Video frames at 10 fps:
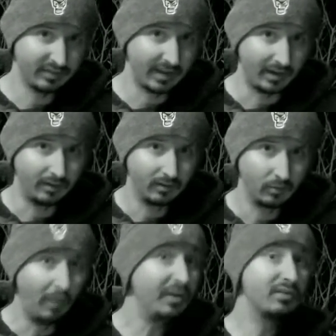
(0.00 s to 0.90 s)
say?
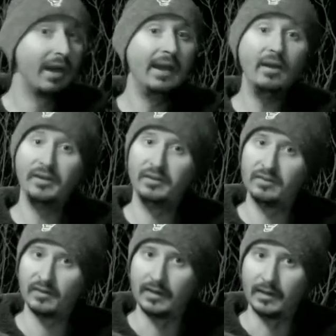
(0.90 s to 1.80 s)
What does Herod
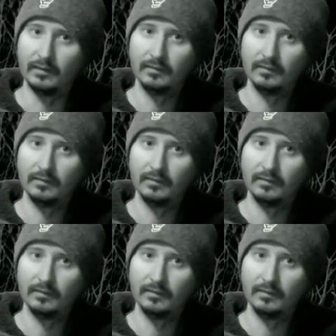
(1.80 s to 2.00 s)
say?